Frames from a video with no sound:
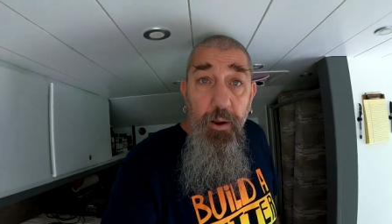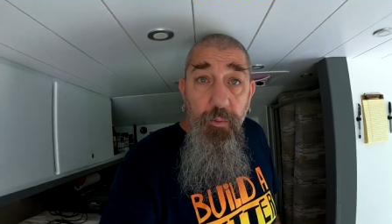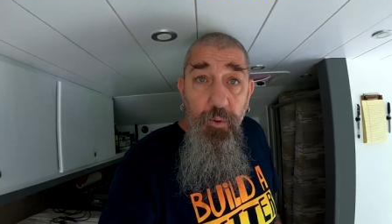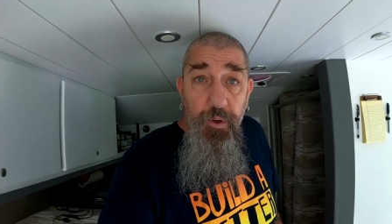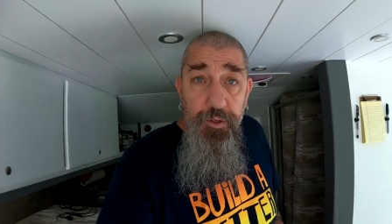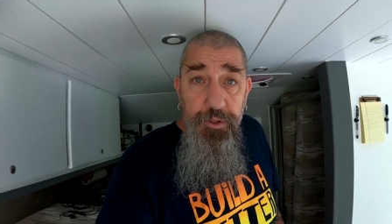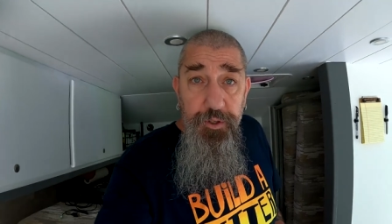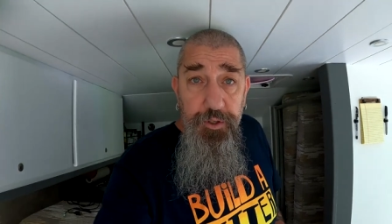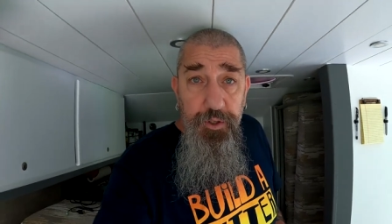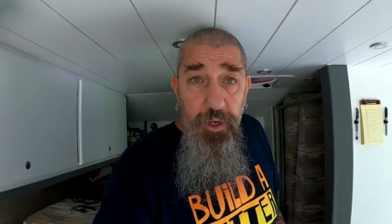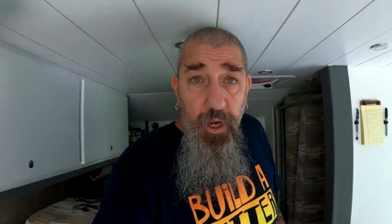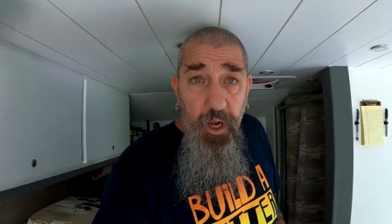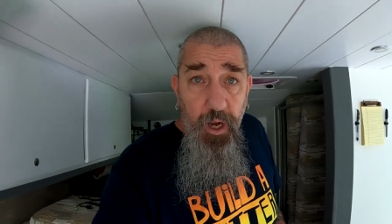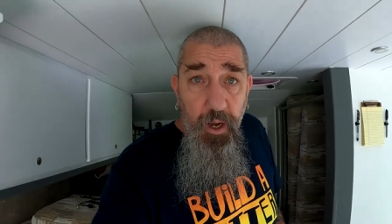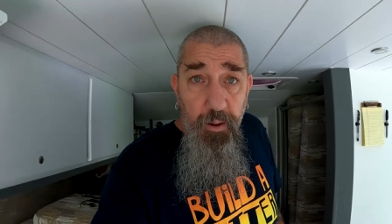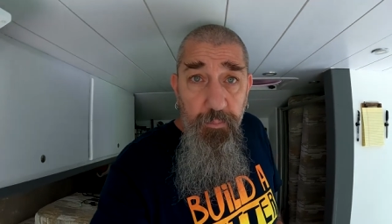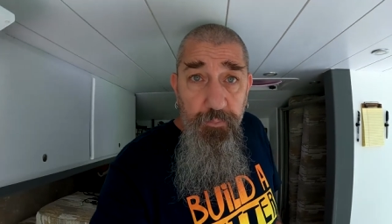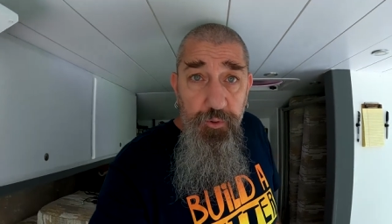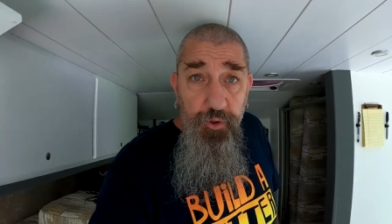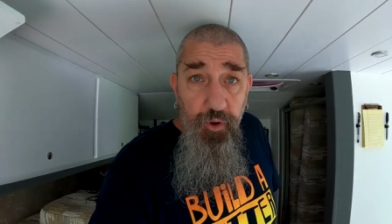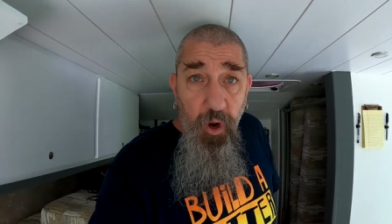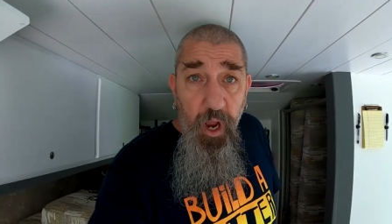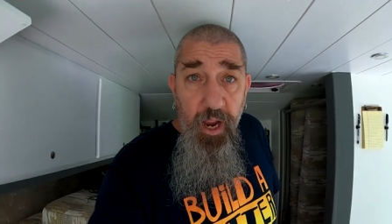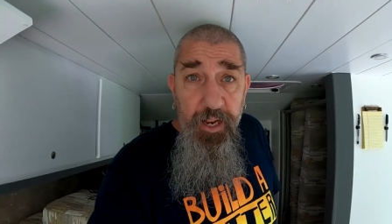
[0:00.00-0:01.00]
I was
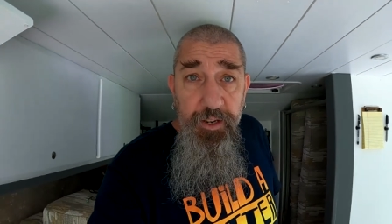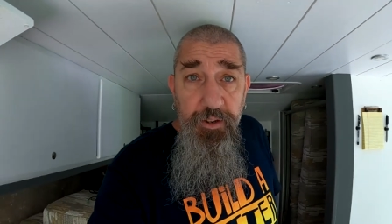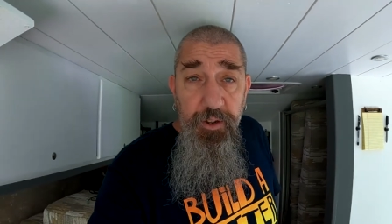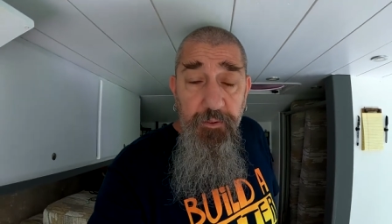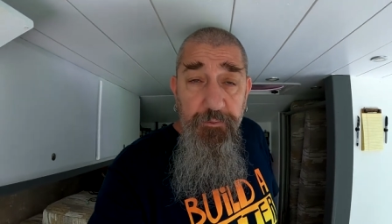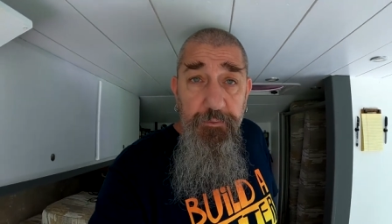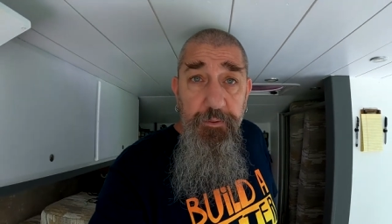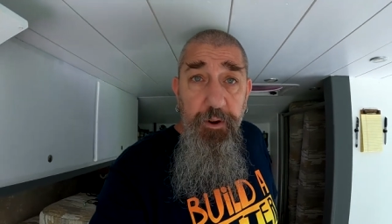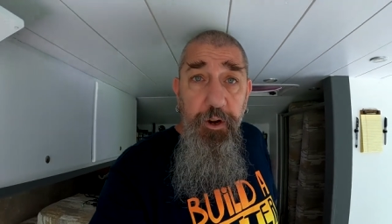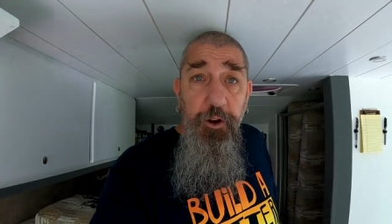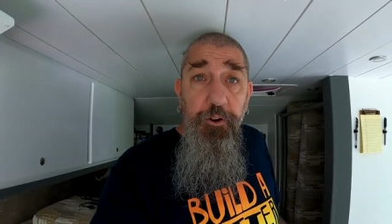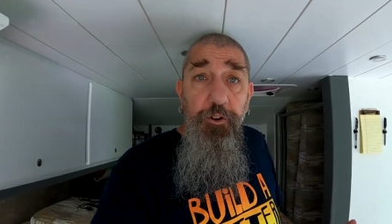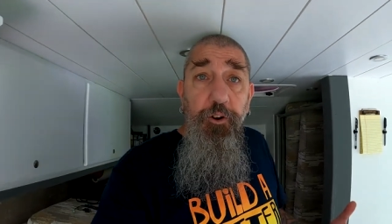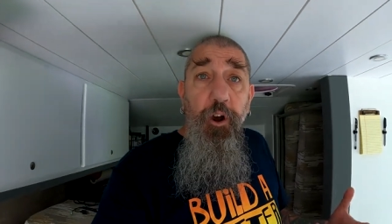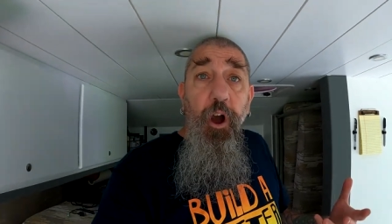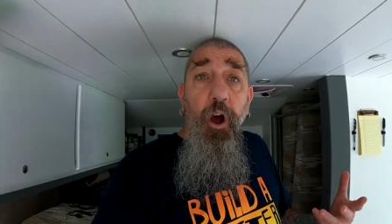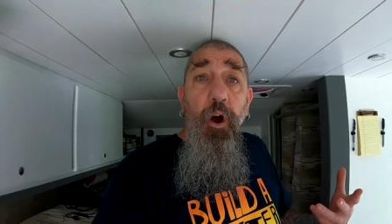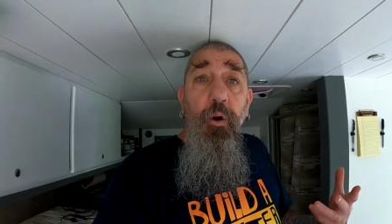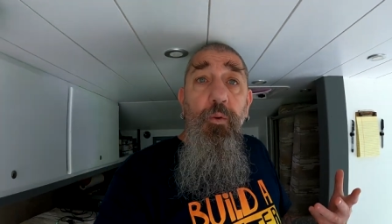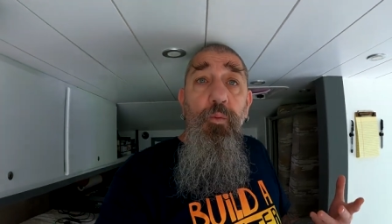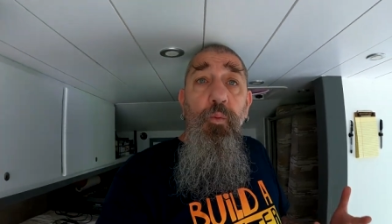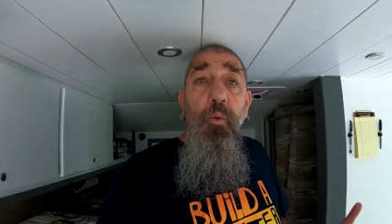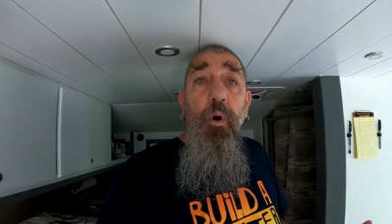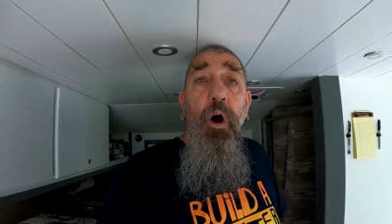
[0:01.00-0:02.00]
trying to figure
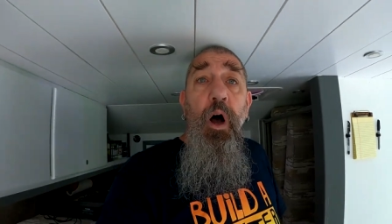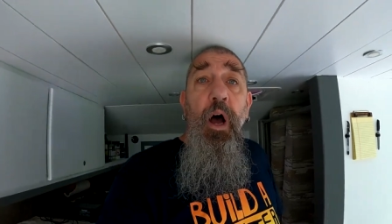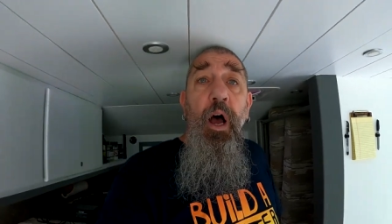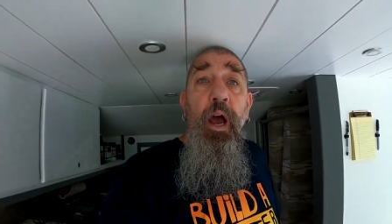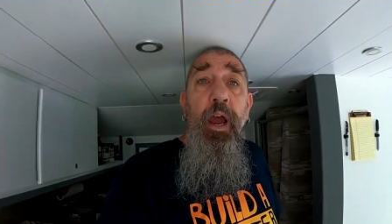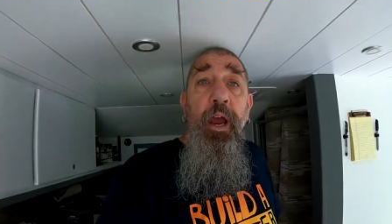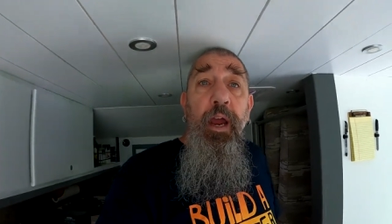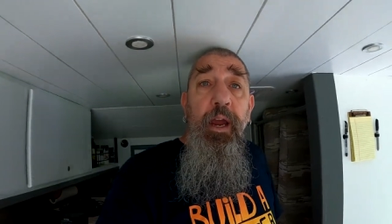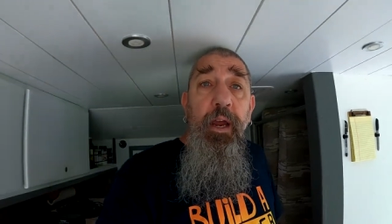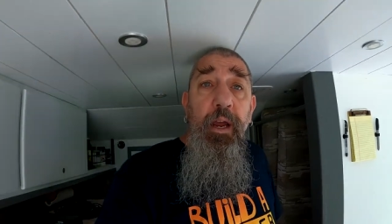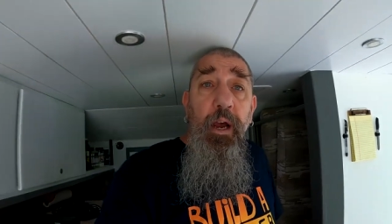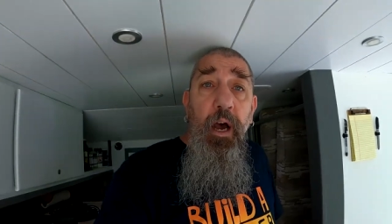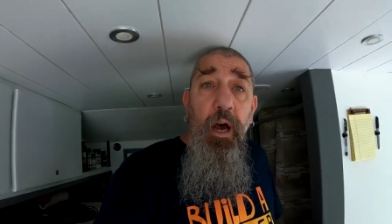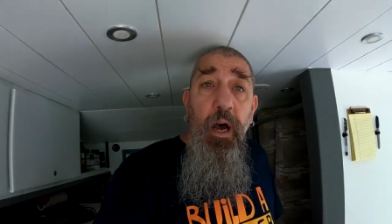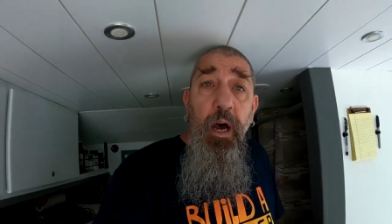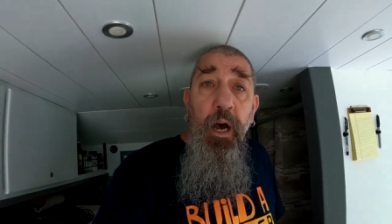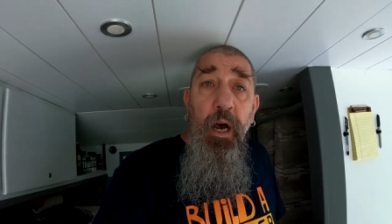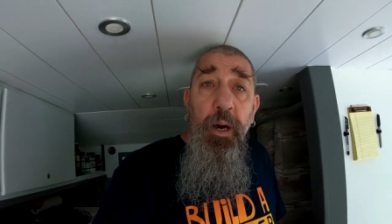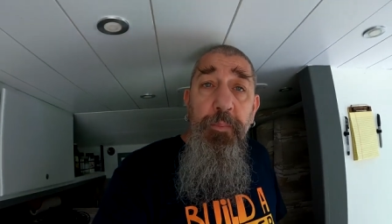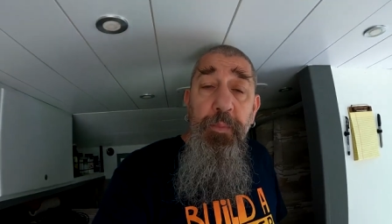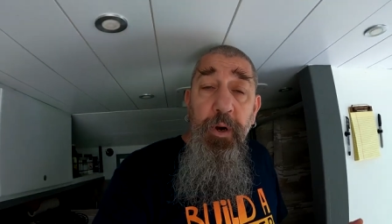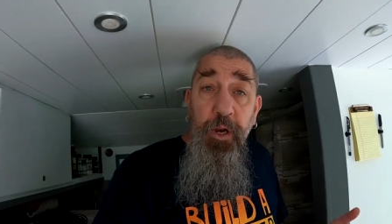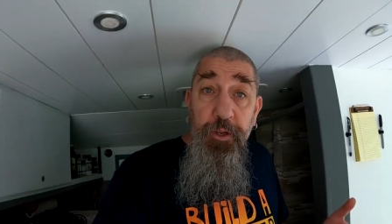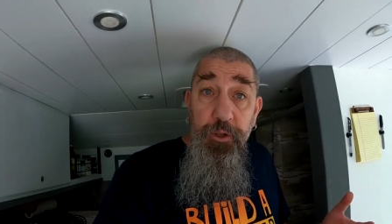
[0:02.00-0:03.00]
out why a
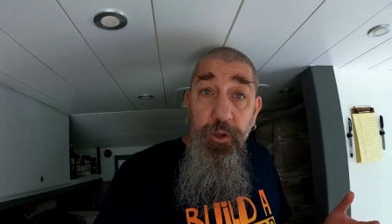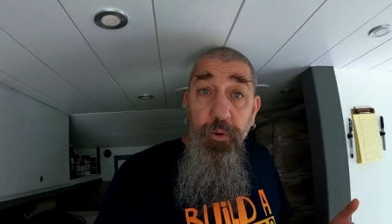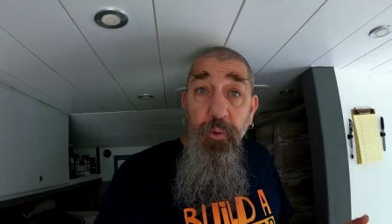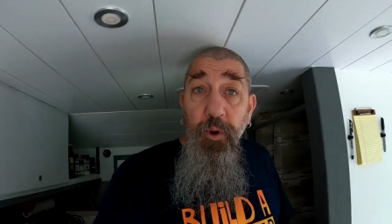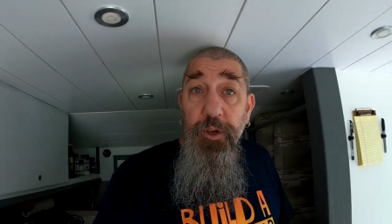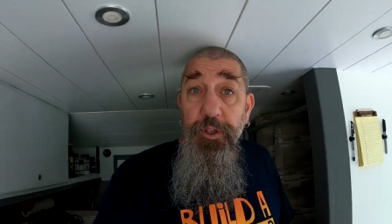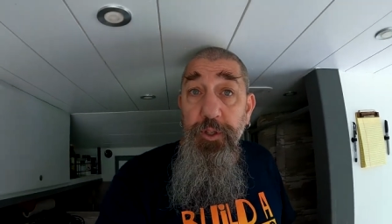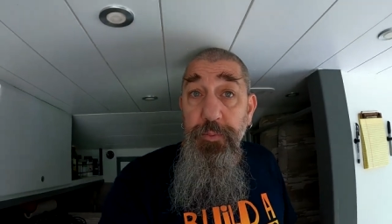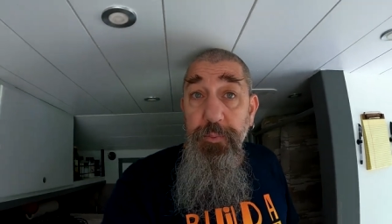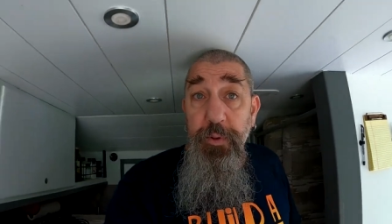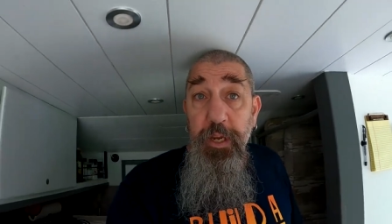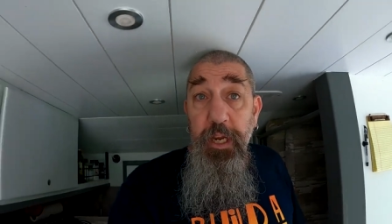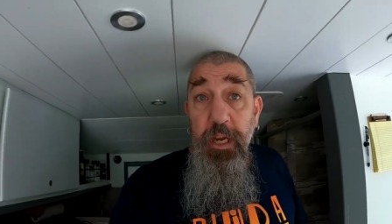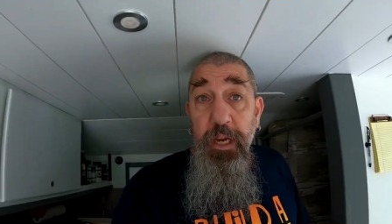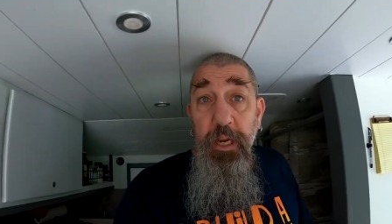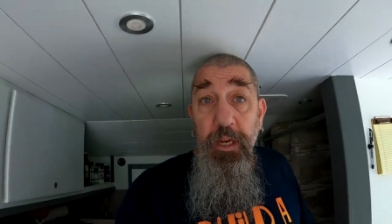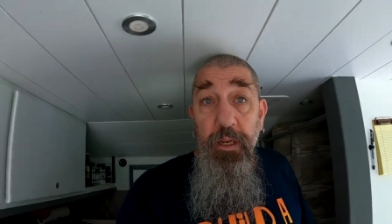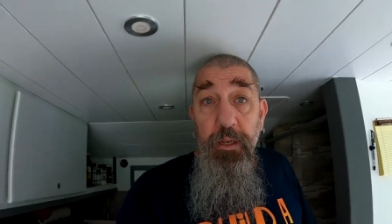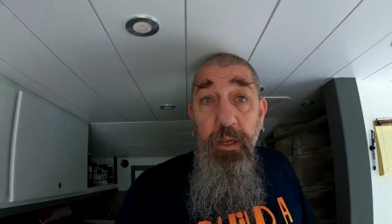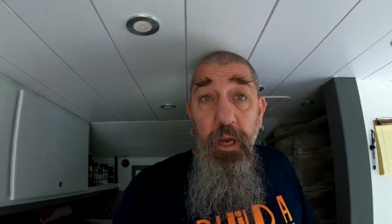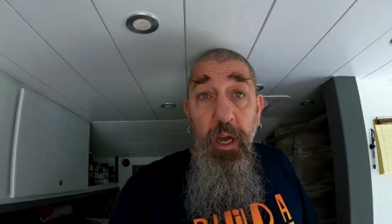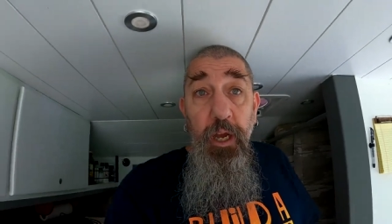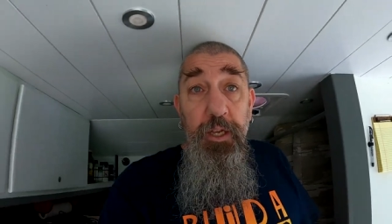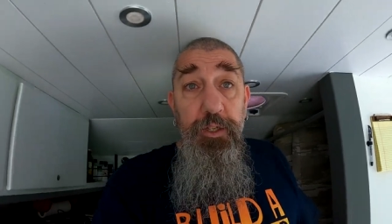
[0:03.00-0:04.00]

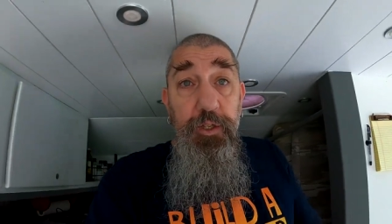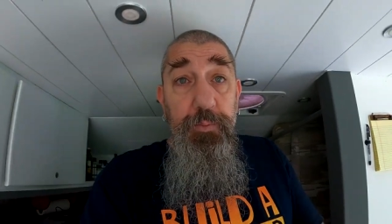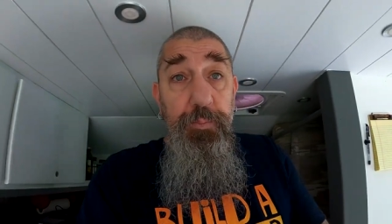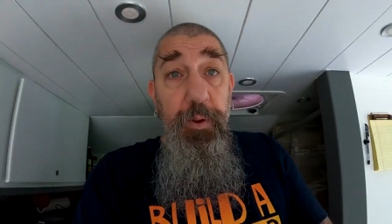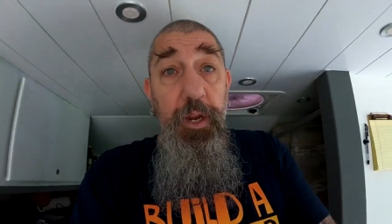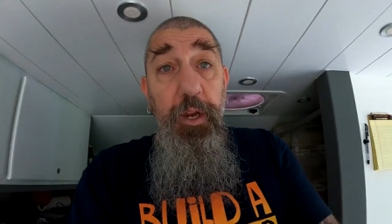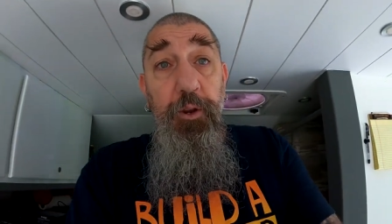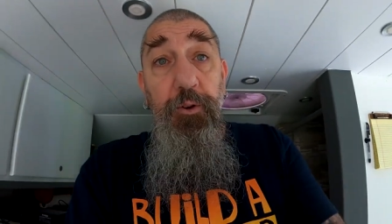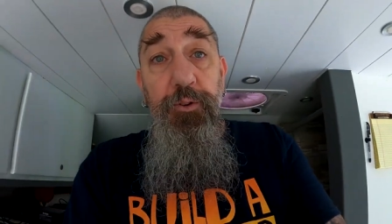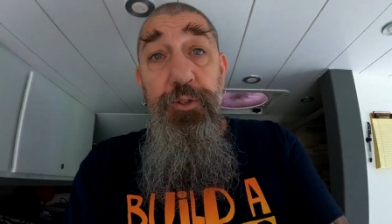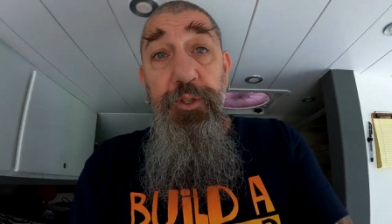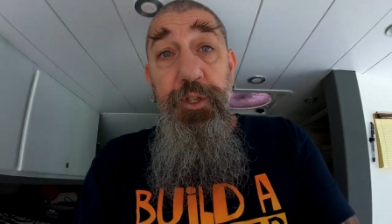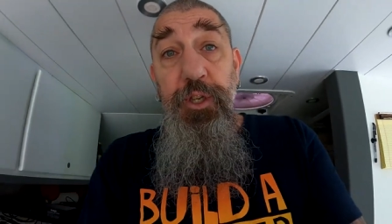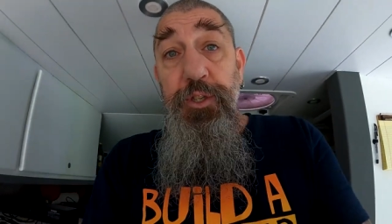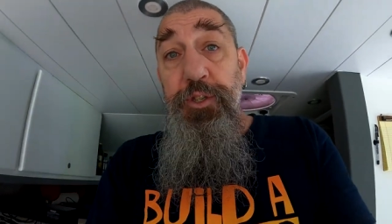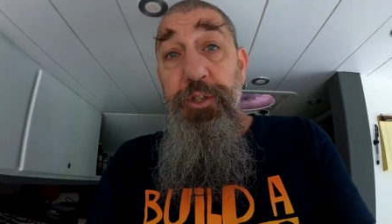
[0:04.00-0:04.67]
USB speaker